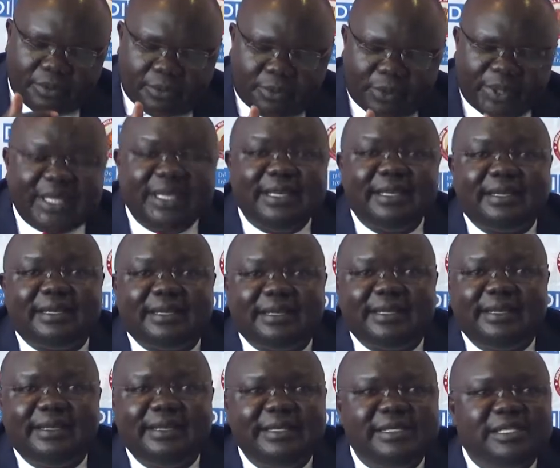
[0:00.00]
within
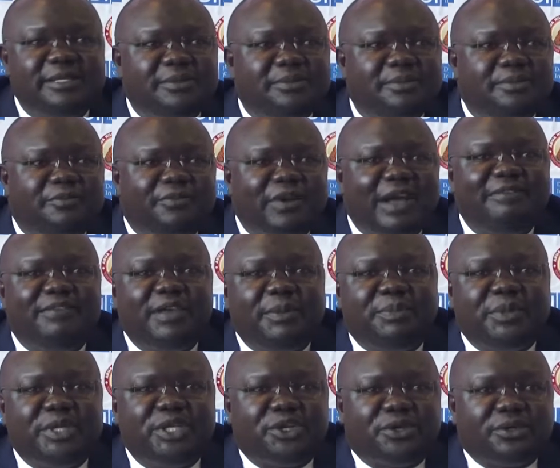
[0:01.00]
this five-year
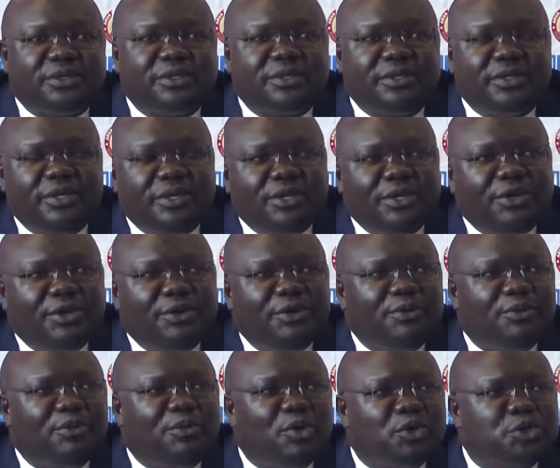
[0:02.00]
period,
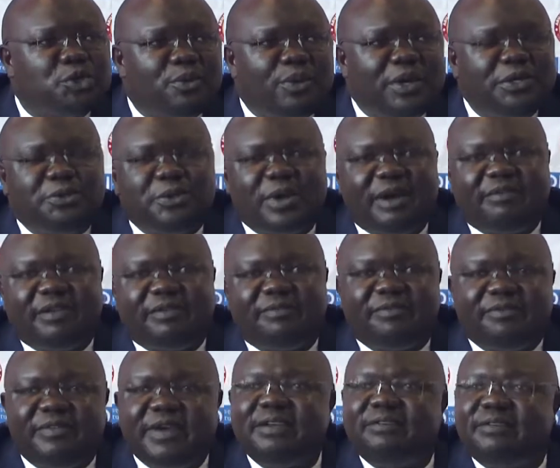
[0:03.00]
we also want to have a
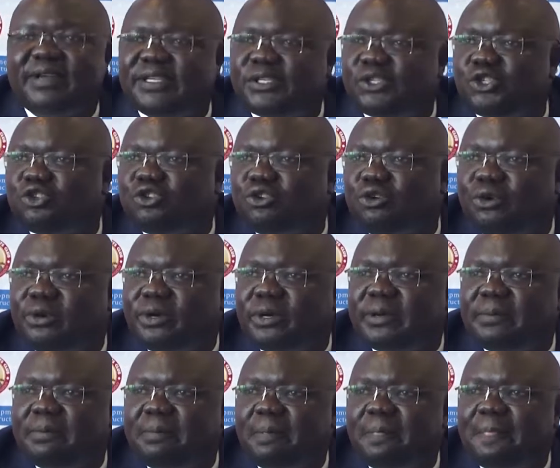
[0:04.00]
very, very strong
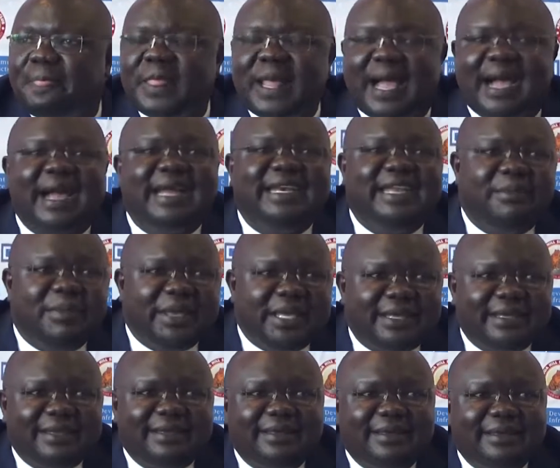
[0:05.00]
academy,
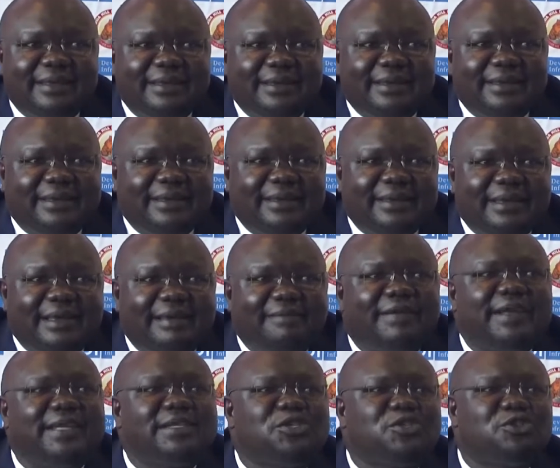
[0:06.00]
a
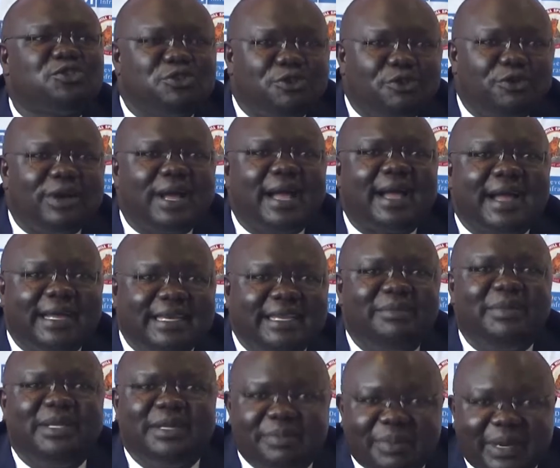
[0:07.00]
very strong
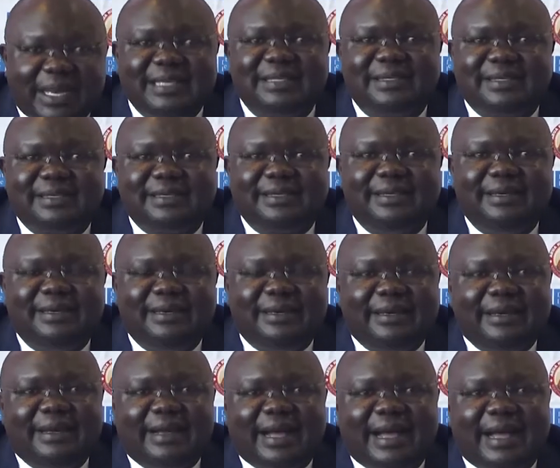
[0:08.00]
academy in place.
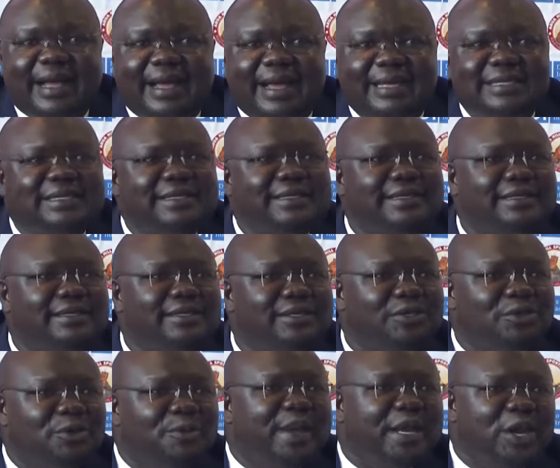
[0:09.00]
Uh, as
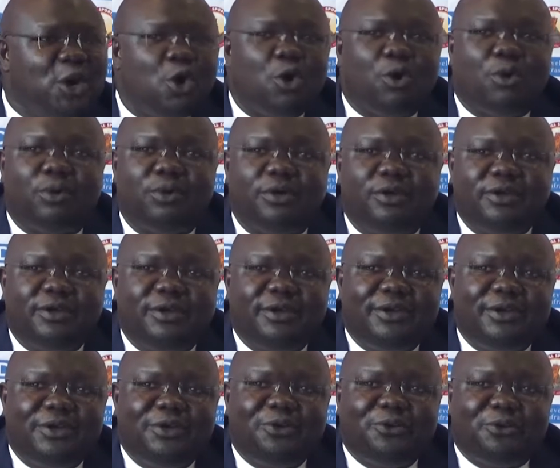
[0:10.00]
you may know,
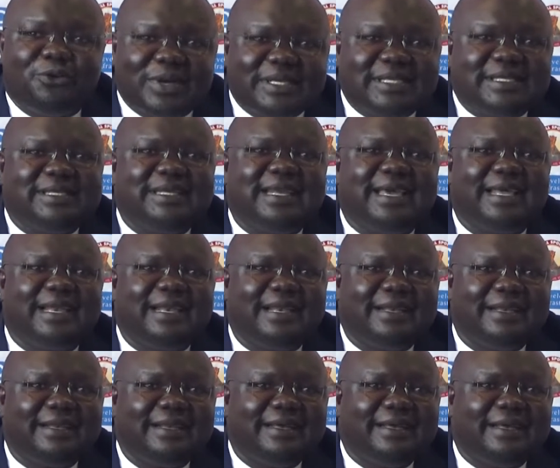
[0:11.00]
West Nile
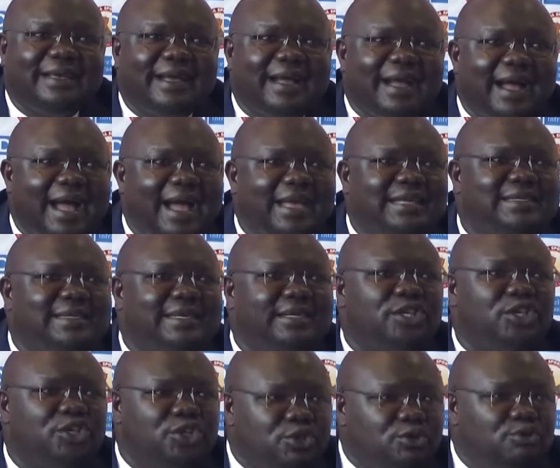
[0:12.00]
has a
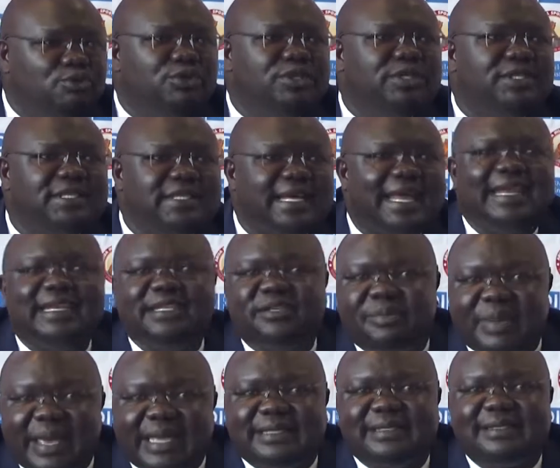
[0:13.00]
huge talent
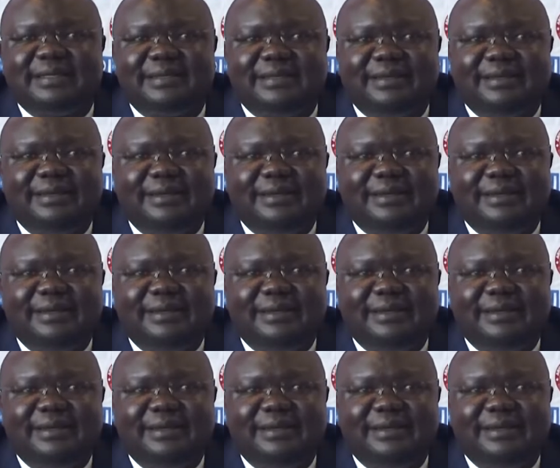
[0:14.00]
base.